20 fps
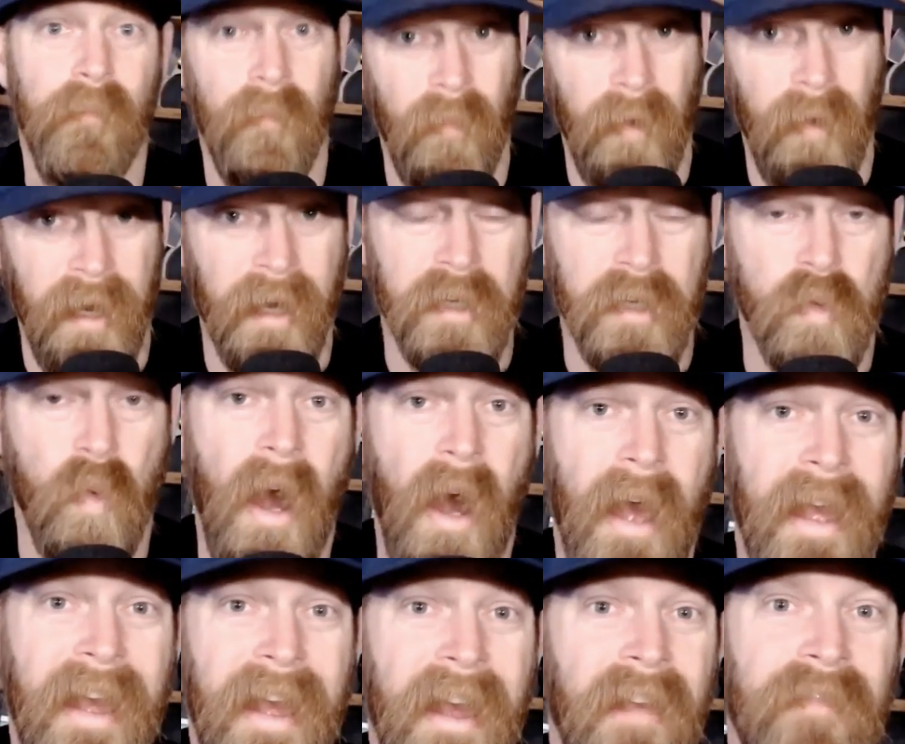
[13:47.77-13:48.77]
Here's
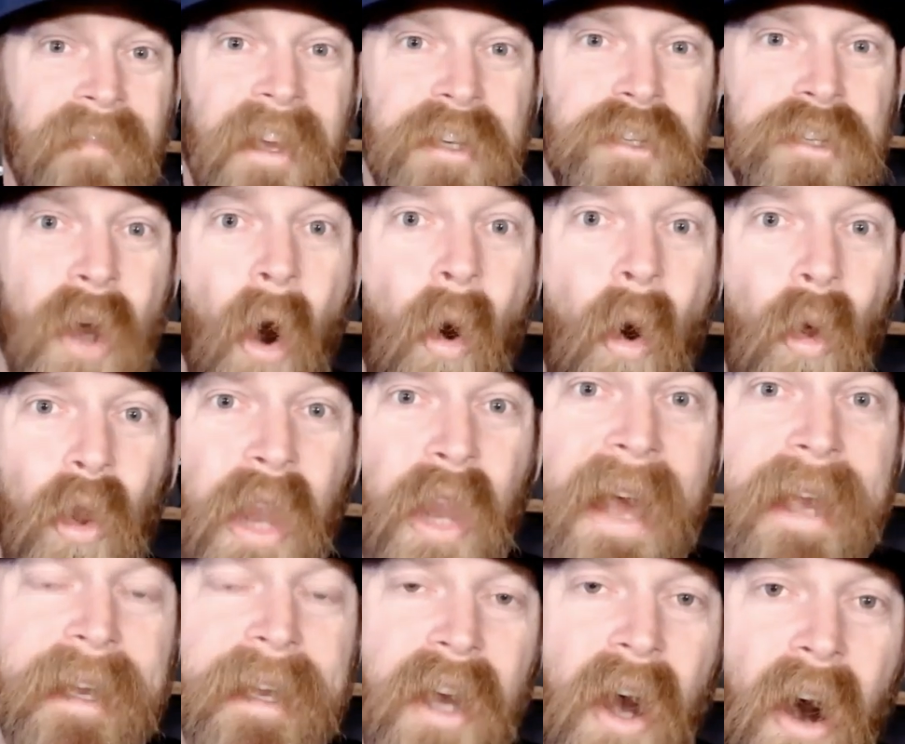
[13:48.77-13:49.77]
why they don't
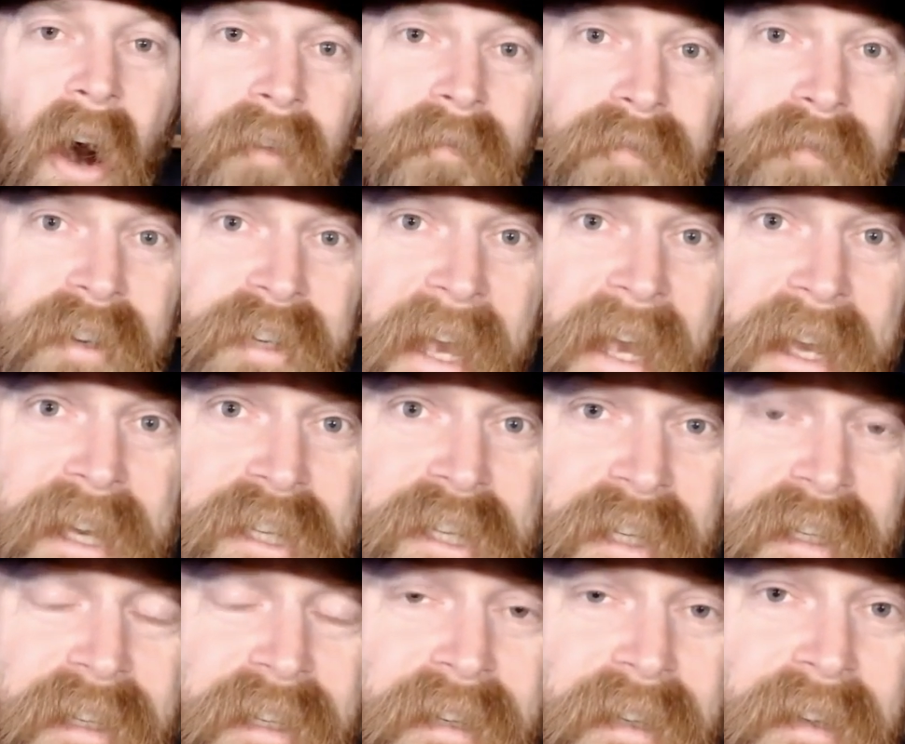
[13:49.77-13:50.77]
like
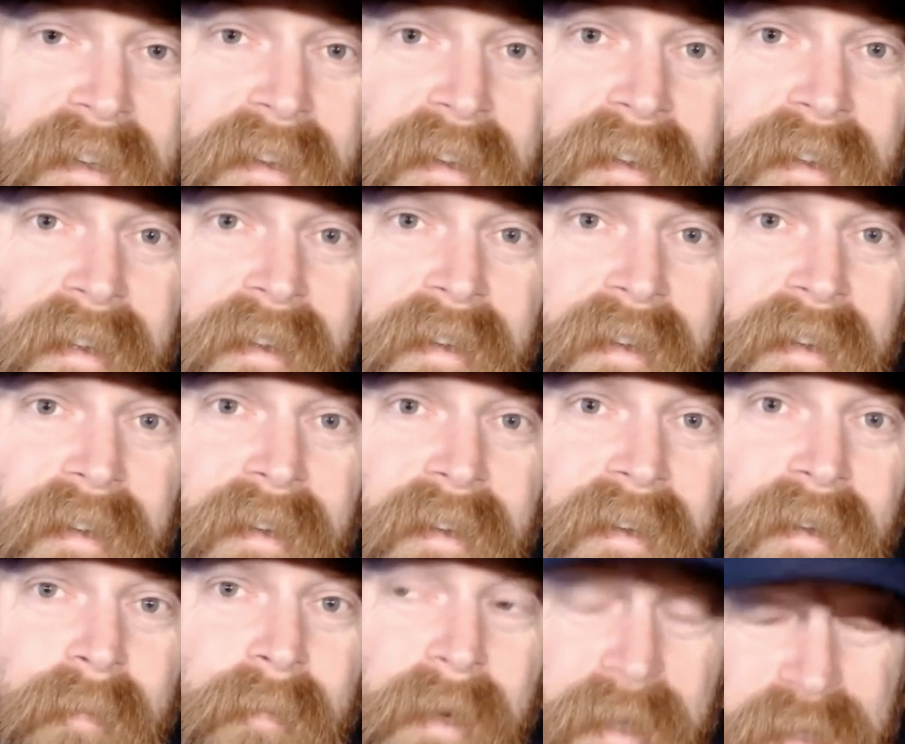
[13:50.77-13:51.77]
confrontation
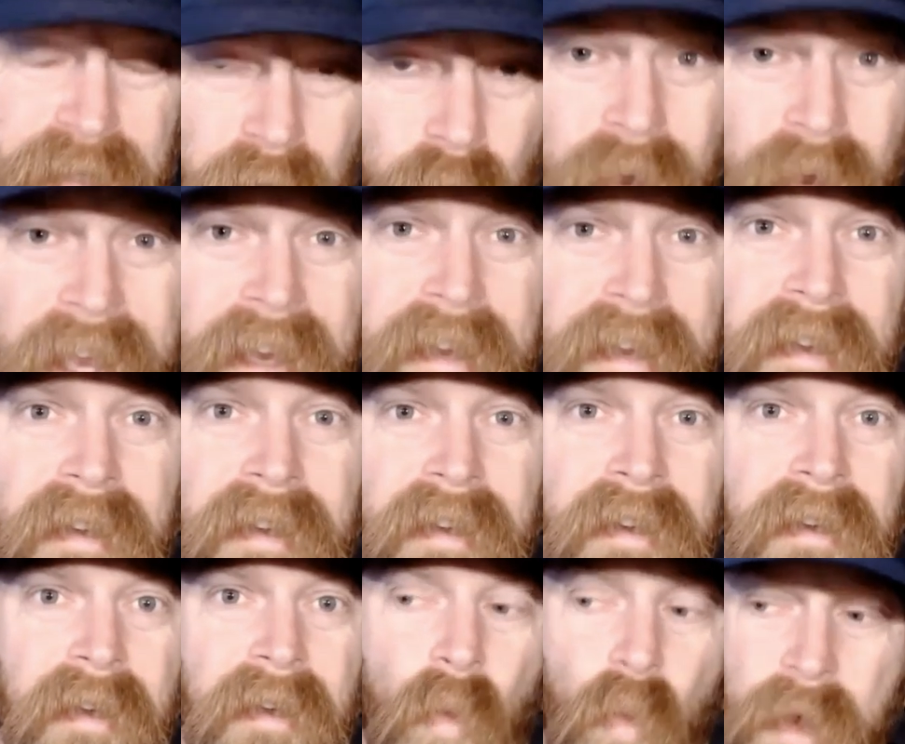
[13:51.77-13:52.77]
because they're weak.
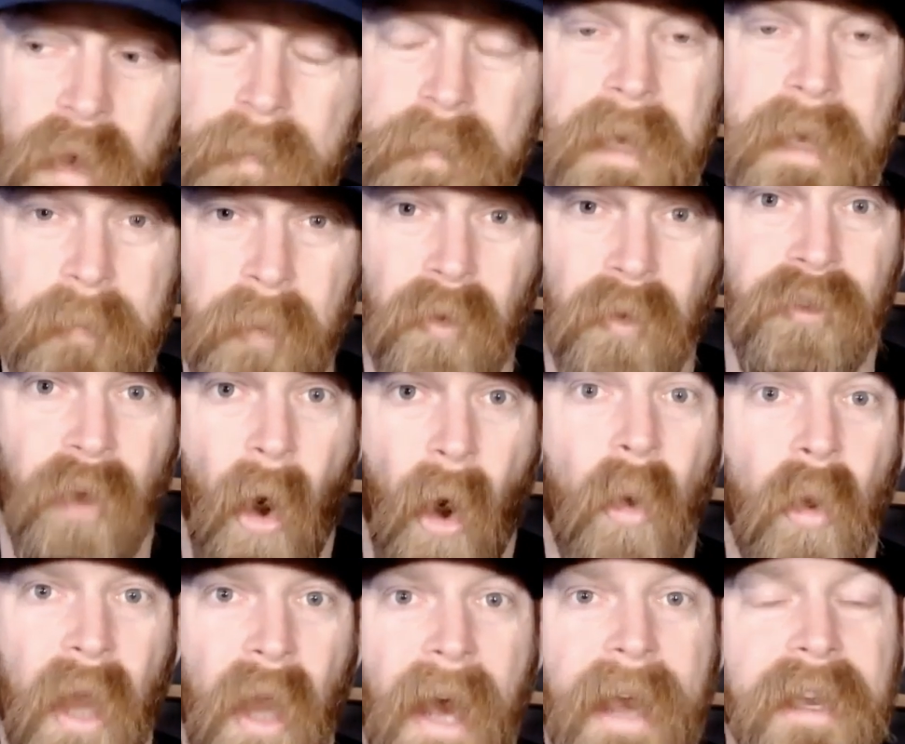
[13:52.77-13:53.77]
Weak people
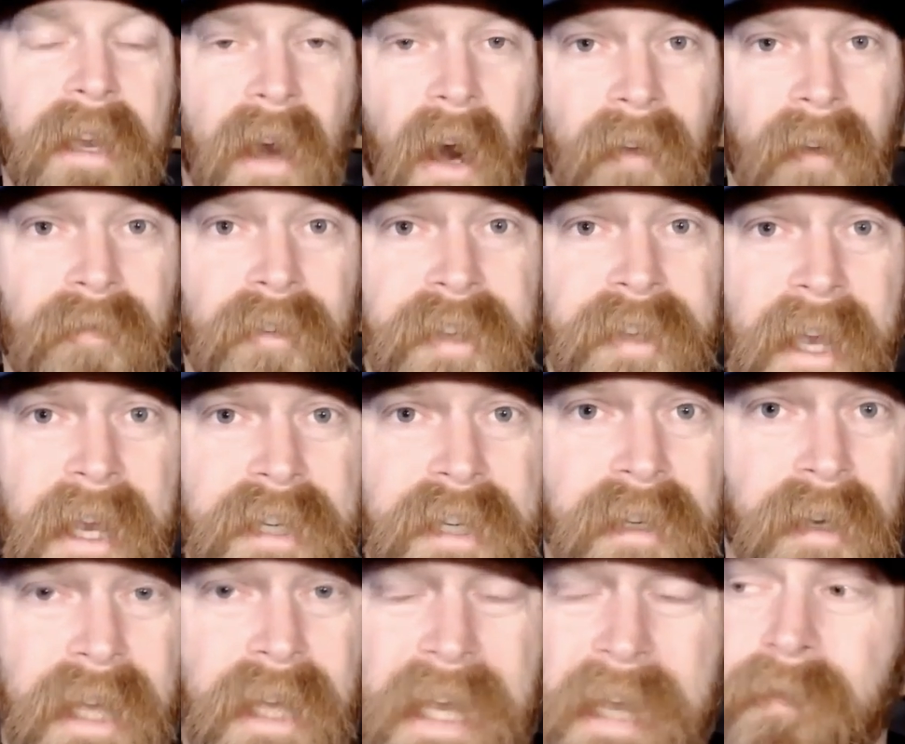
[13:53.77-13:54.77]
don't like
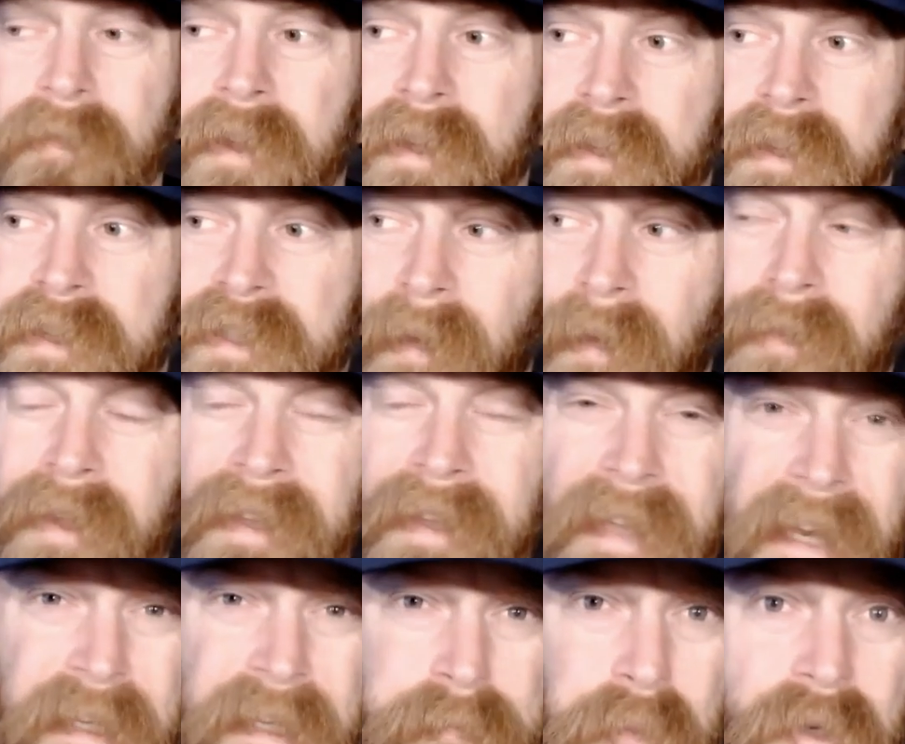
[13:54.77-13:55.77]
confrontation, even something
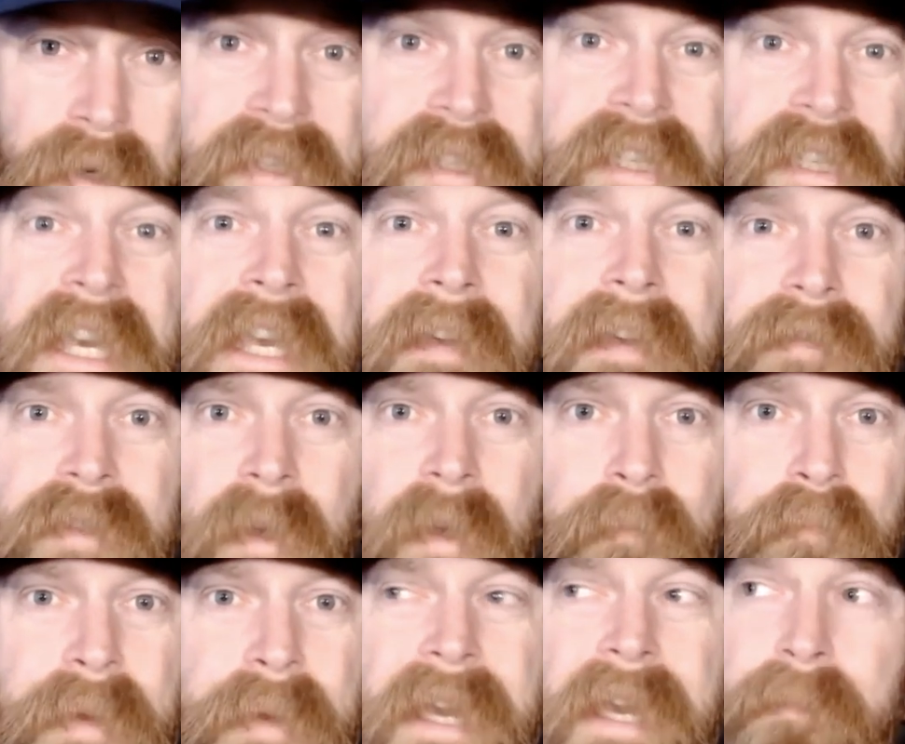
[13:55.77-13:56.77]
that is perceived to
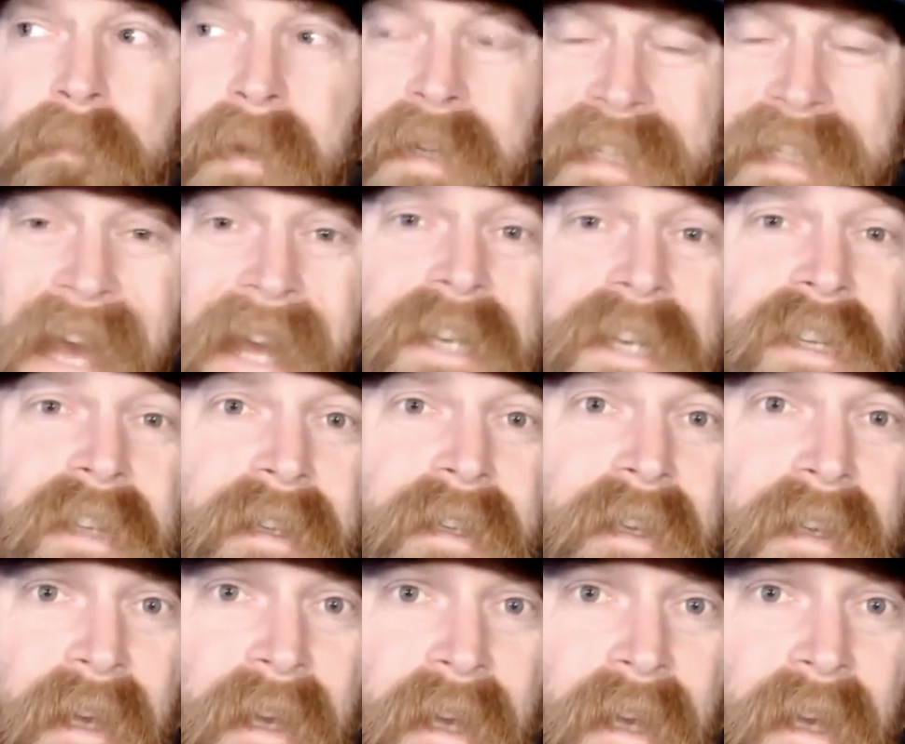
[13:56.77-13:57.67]
be potentially